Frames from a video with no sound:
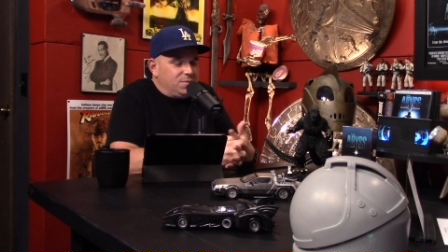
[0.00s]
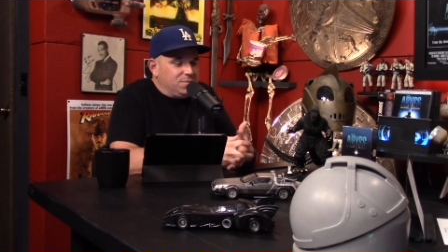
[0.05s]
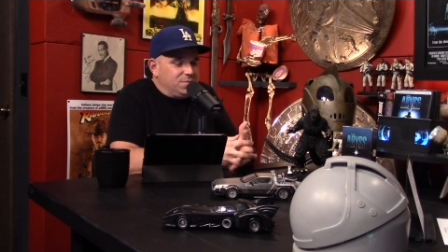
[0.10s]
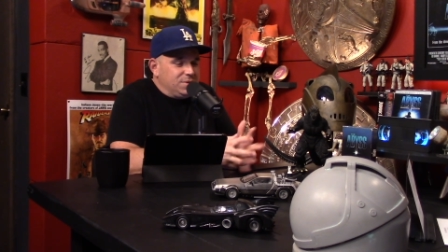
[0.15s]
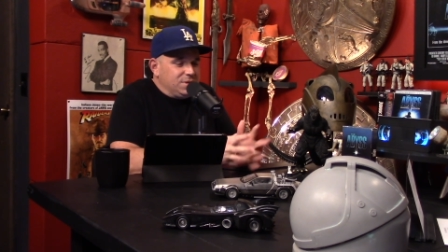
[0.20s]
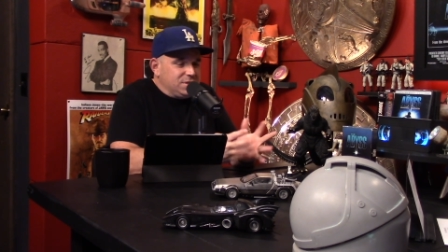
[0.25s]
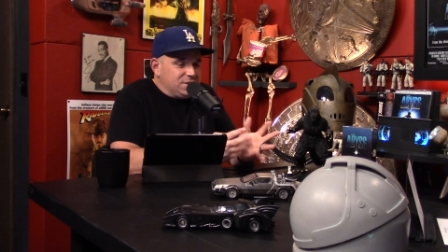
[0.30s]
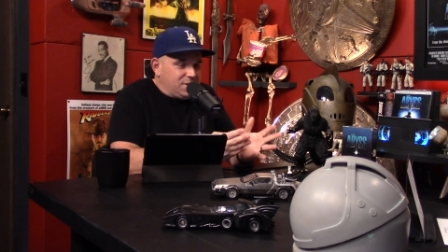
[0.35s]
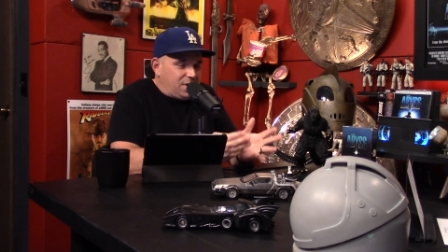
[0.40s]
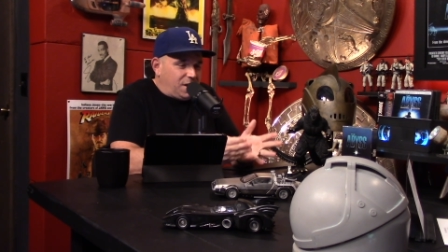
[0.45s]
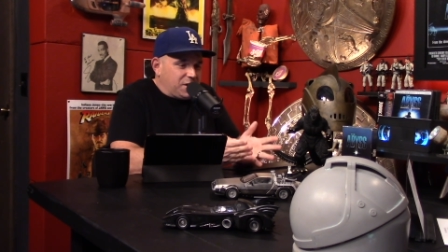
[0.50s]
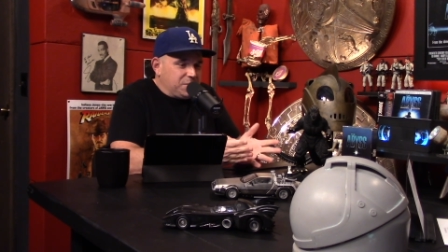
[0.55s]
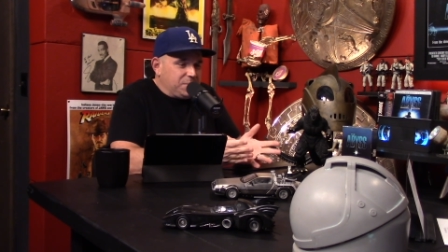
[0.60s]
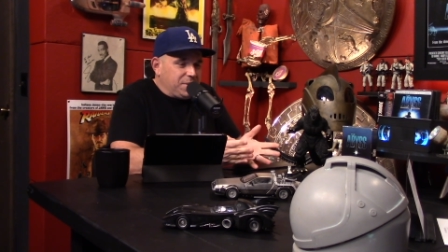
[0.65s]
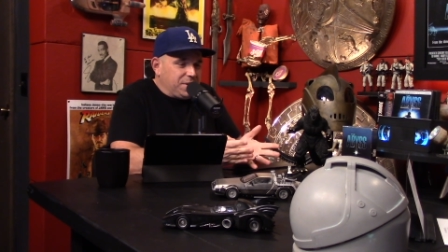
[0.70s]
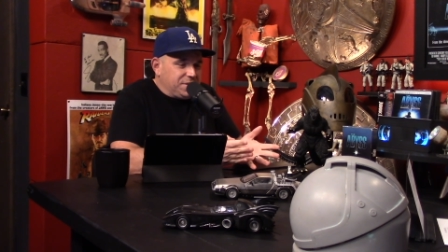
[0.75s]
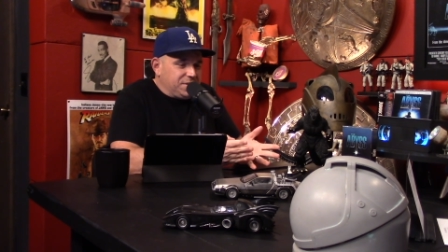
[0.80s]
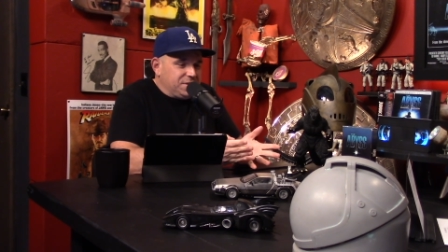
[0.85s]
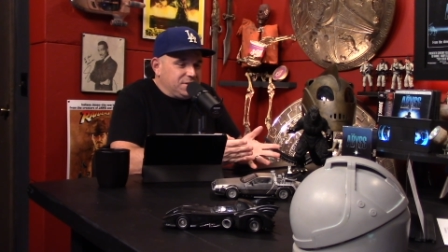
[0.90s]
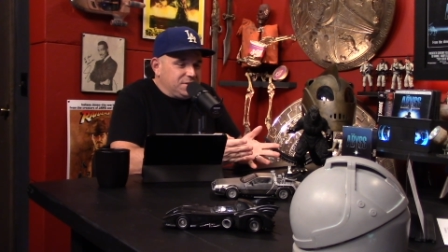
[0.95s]
we talked
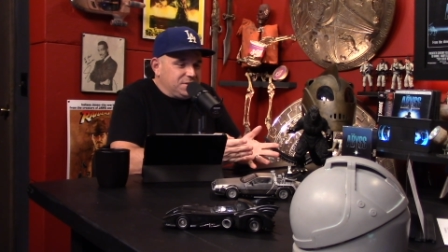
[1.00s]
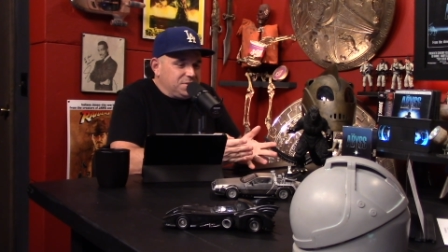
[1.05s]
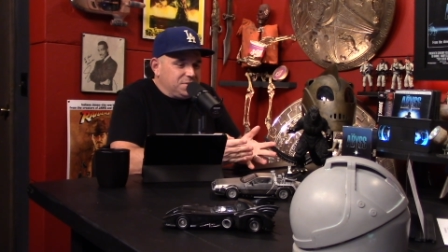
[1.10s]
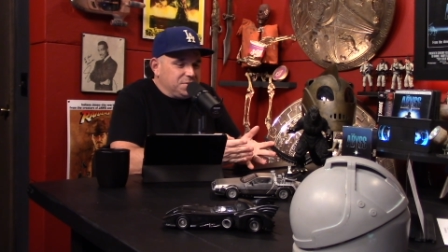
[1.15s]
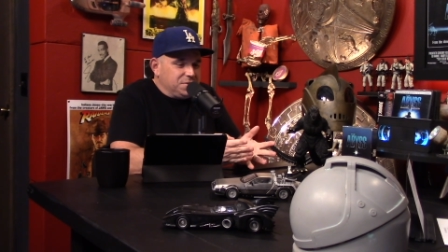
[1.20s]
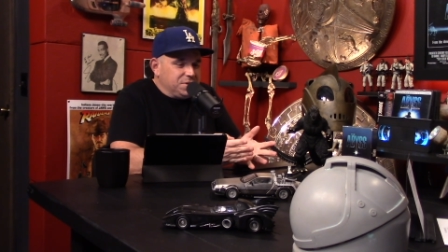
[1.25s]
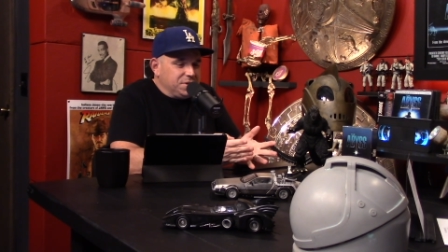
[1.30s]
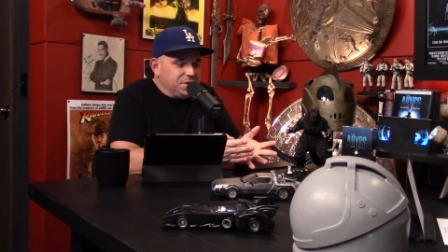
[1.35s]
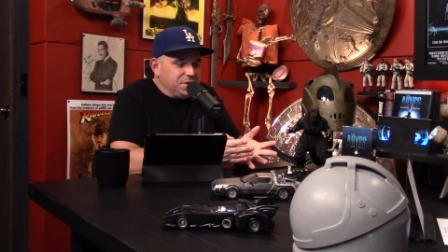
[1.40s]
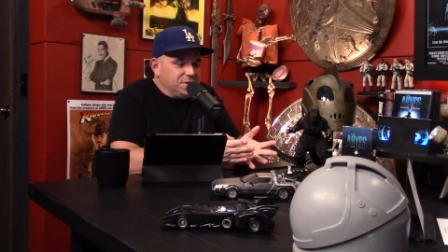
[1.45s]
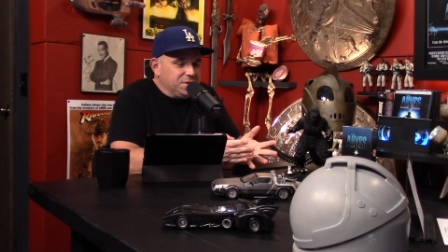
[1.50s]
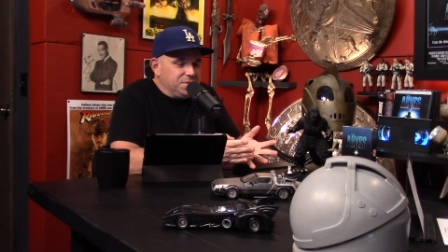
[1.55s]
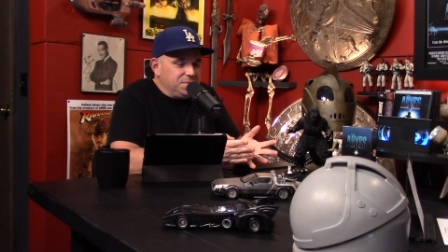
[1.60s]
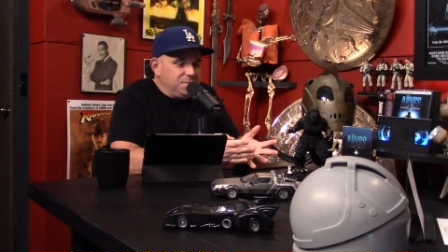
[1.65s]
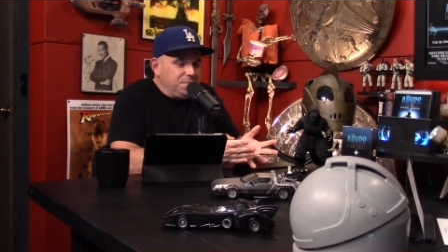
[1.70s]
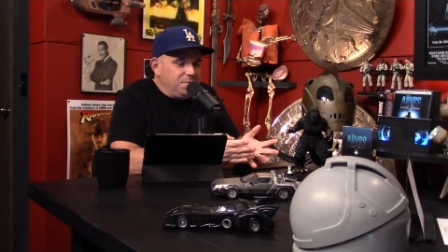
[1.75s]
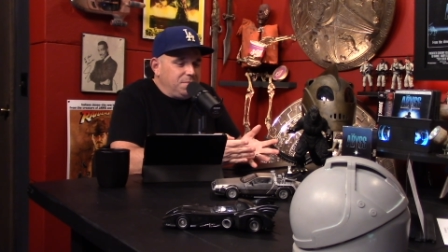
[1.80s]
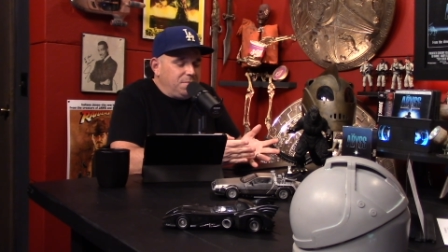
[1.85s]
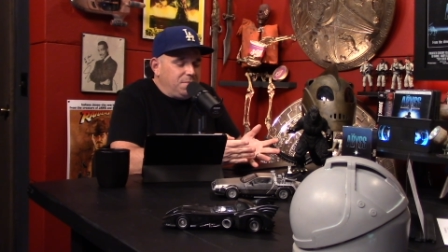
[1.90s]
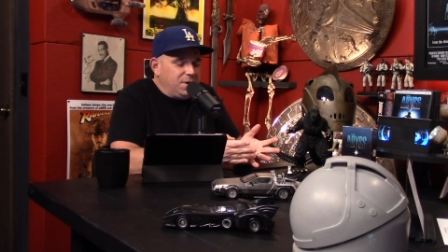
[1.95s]
about this earlier,
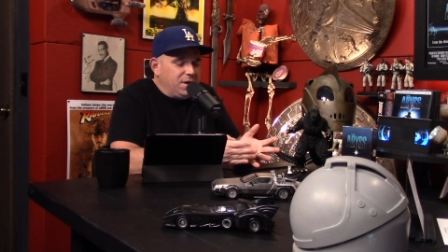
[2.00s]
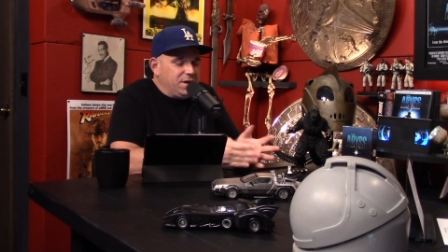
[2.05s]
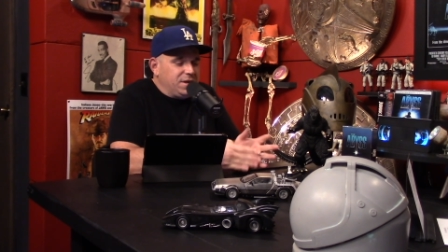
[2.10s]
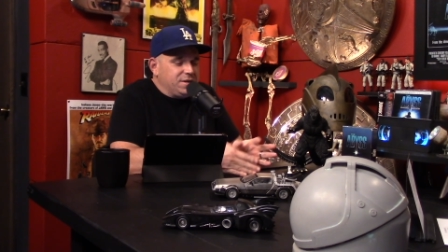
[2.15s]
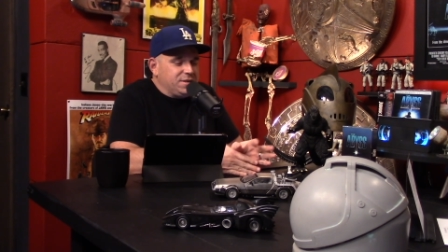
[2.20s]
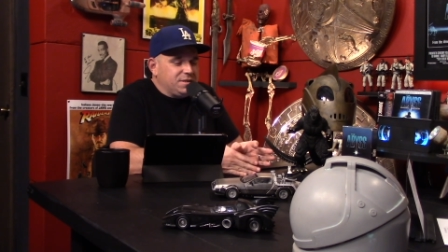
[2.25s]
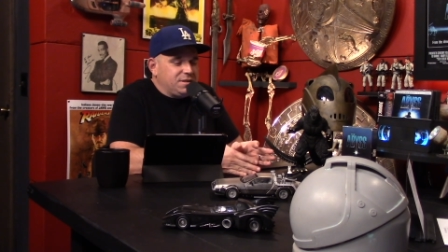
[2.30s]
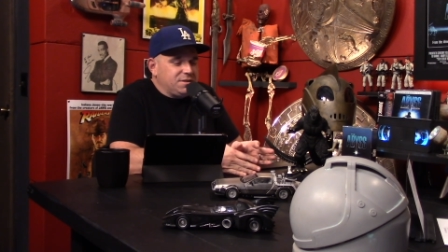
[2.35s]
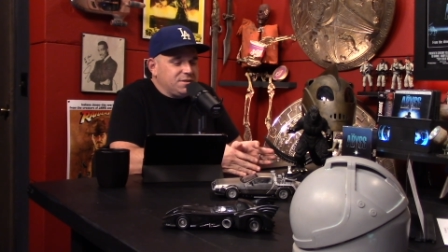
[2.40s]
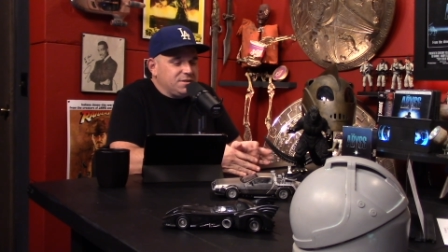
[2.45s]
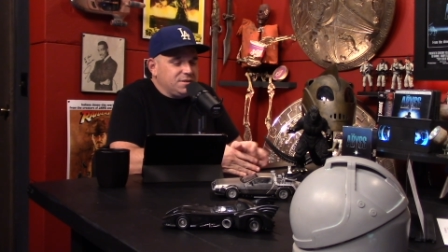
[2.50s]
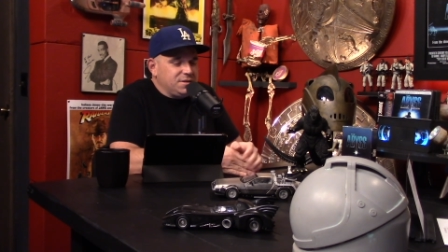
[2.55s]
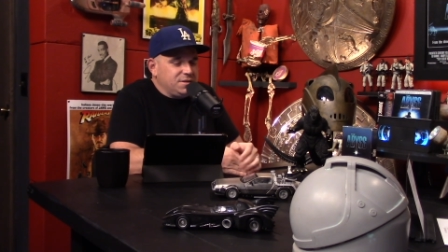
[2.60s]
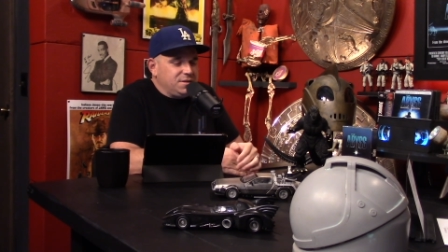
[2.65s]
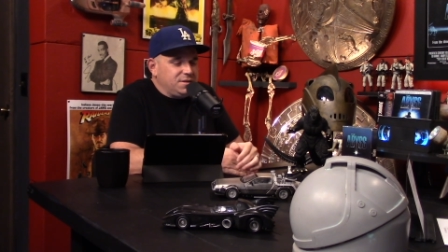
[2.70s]
but